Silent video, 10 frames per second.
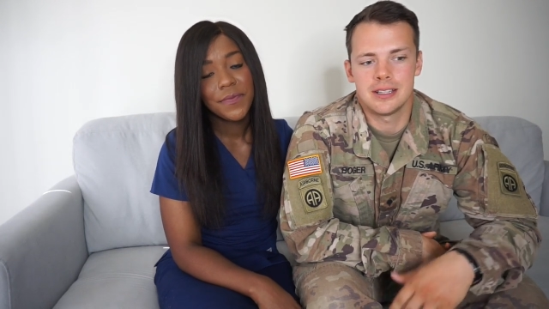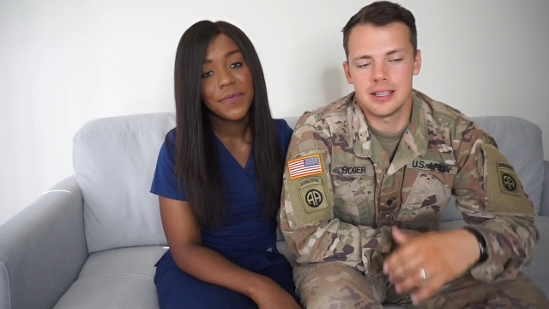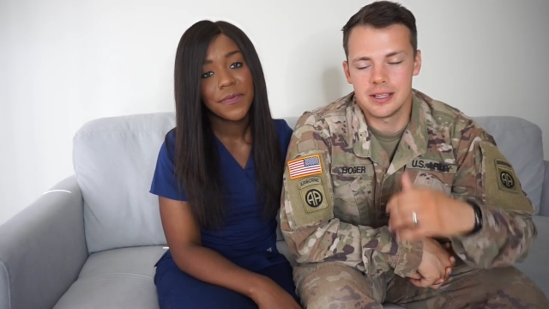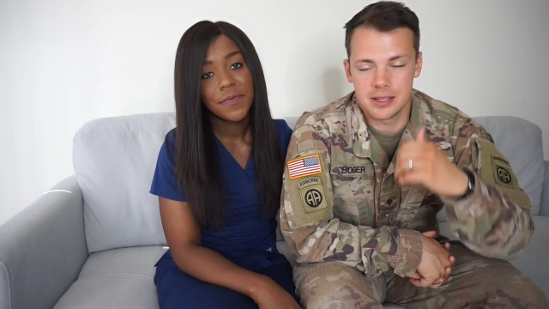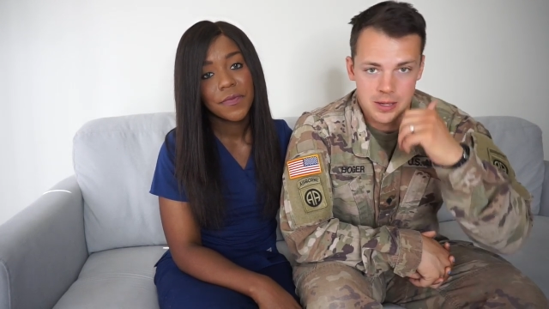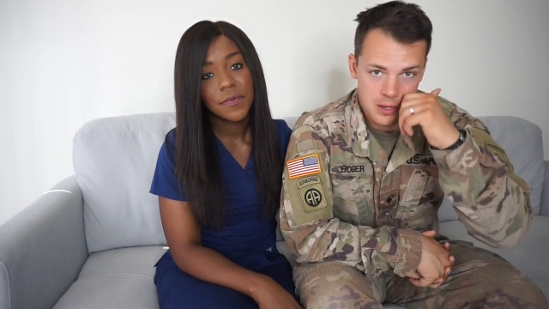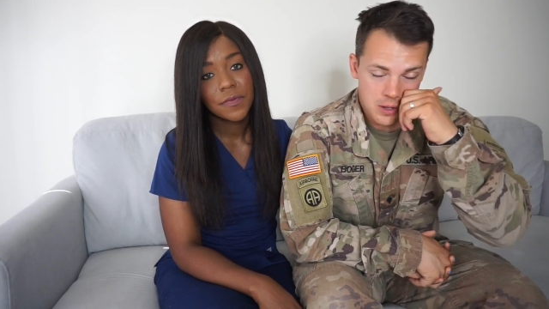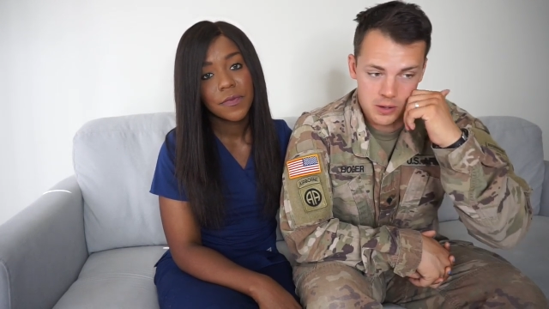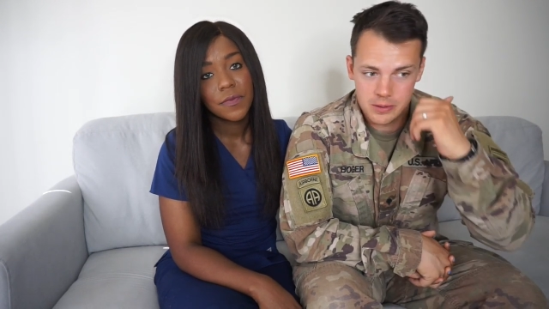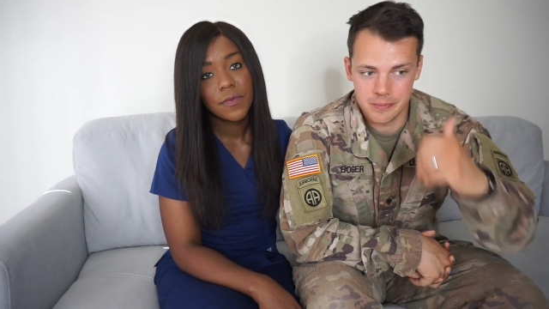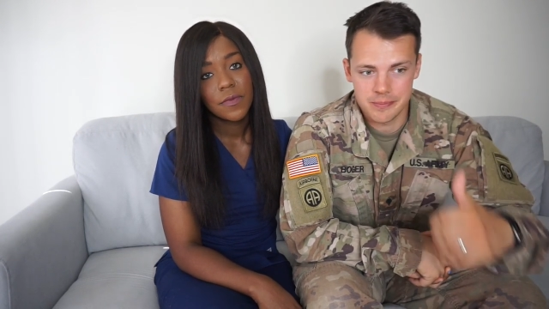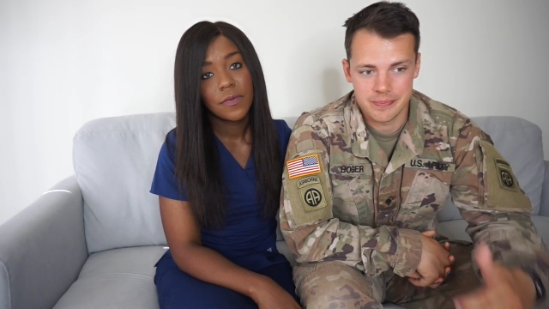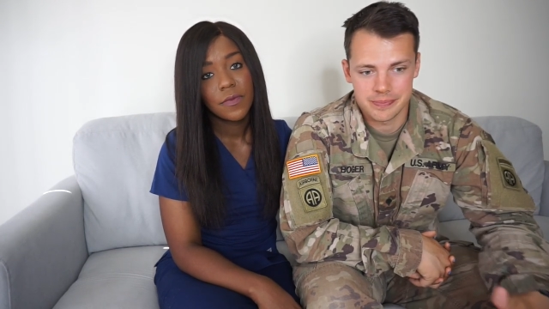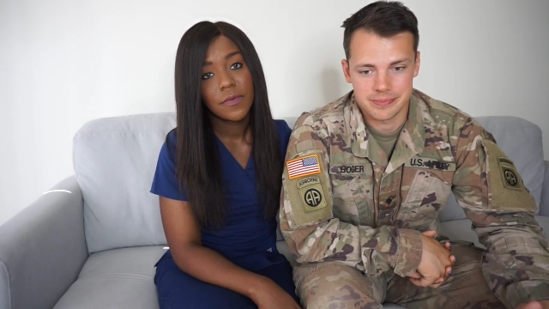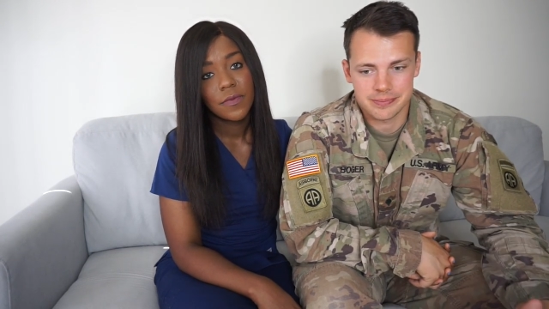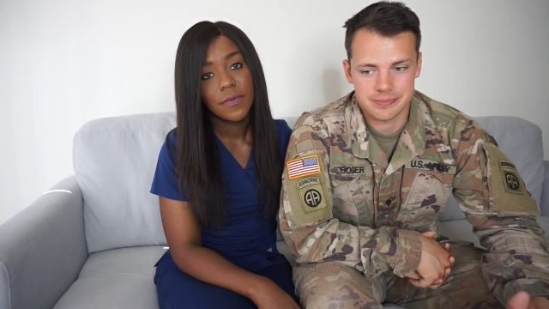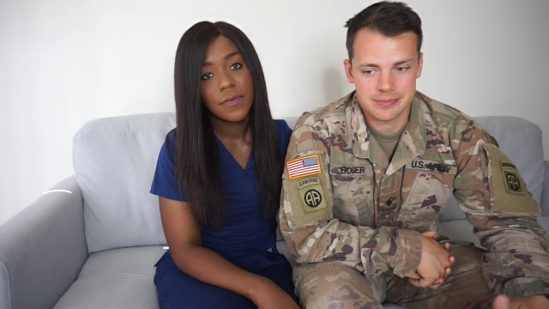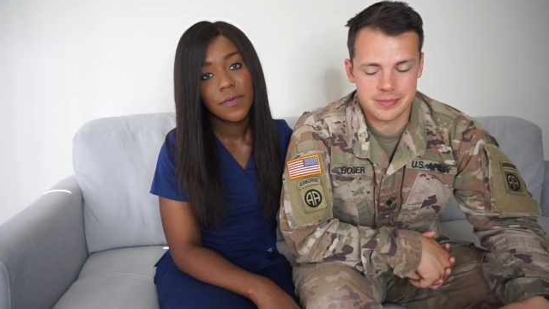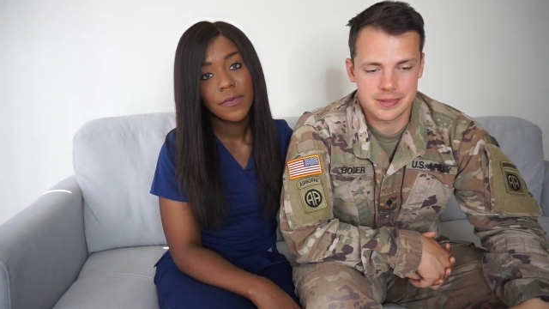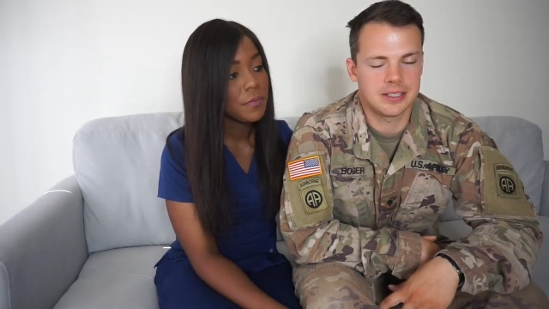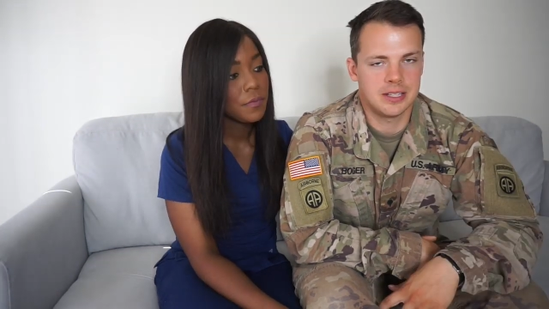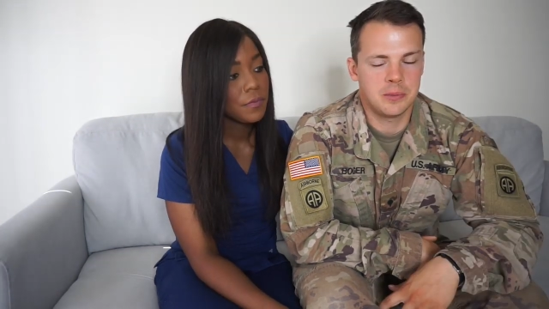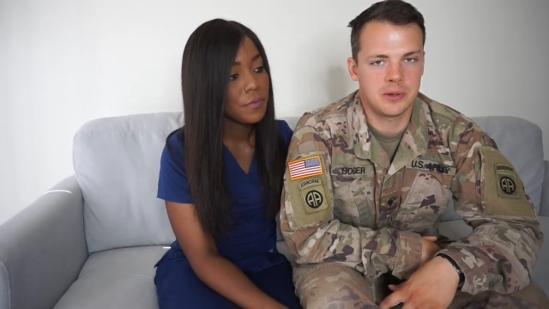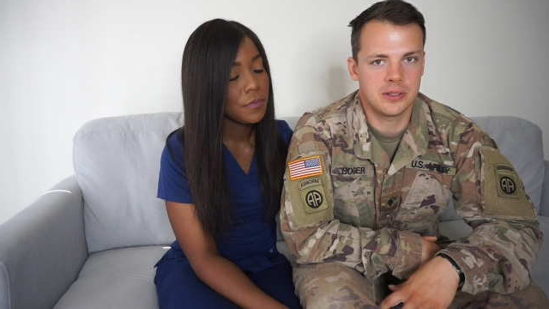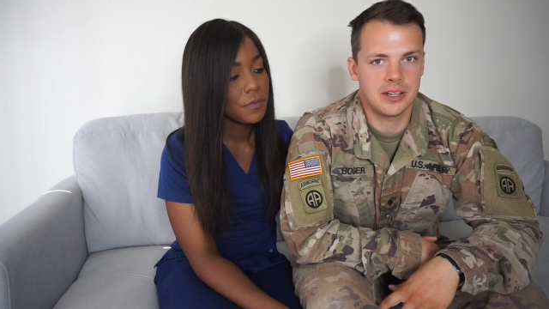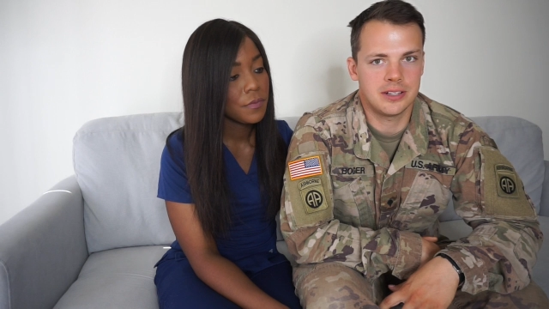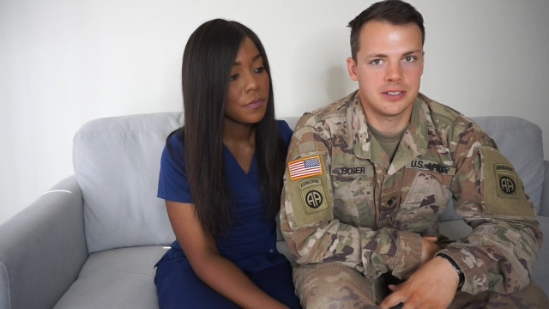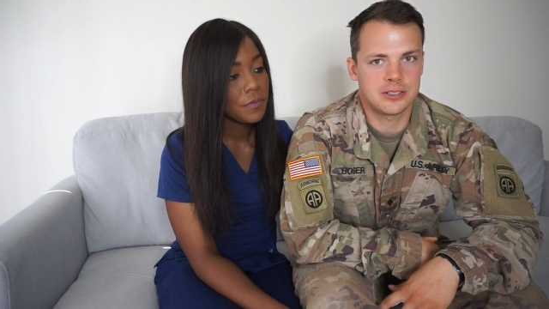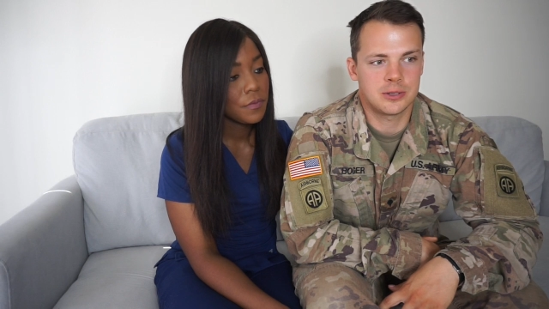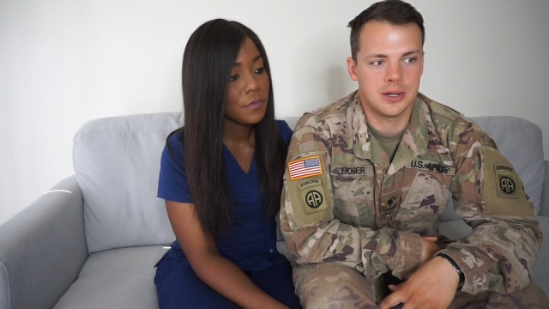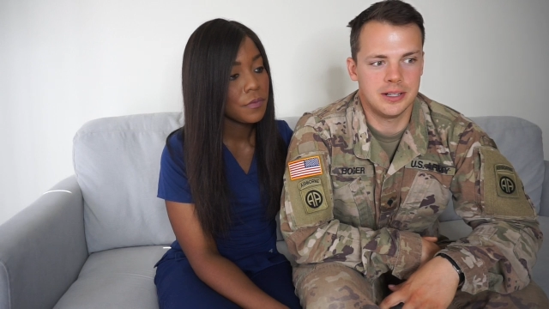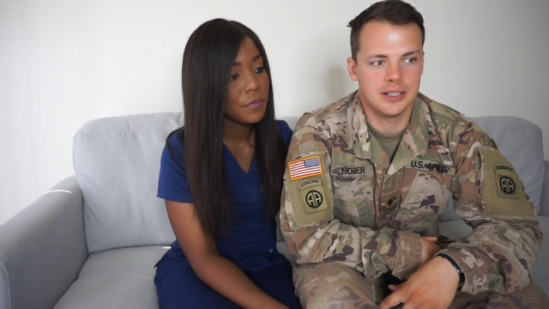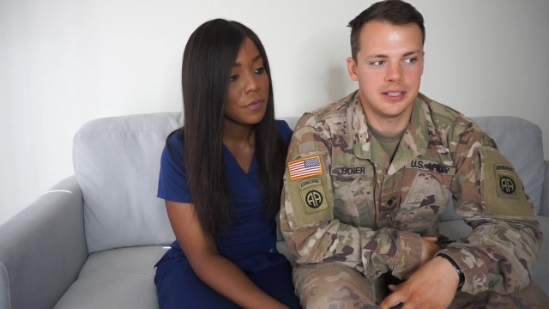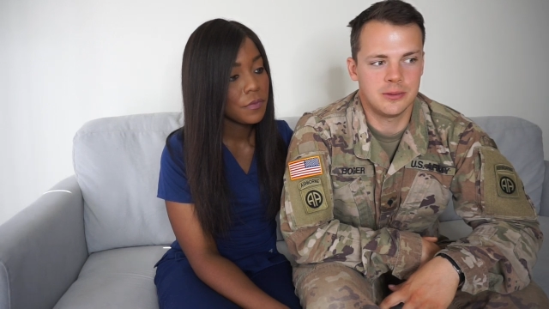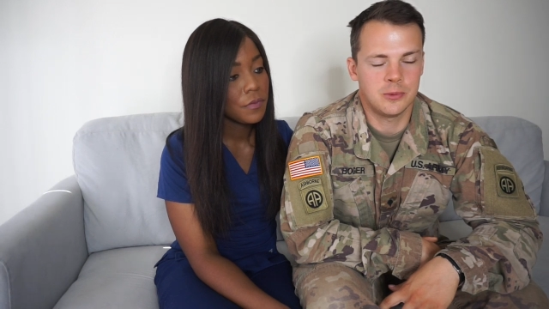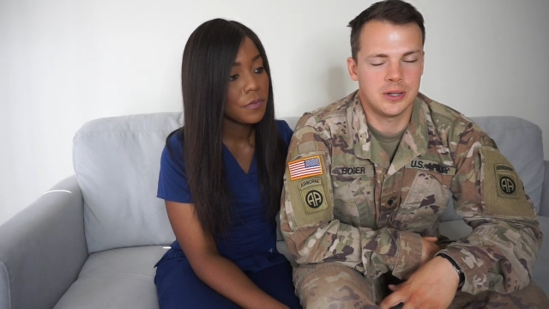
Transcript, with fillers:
Speaker 1: Like, you know, typically I just try to get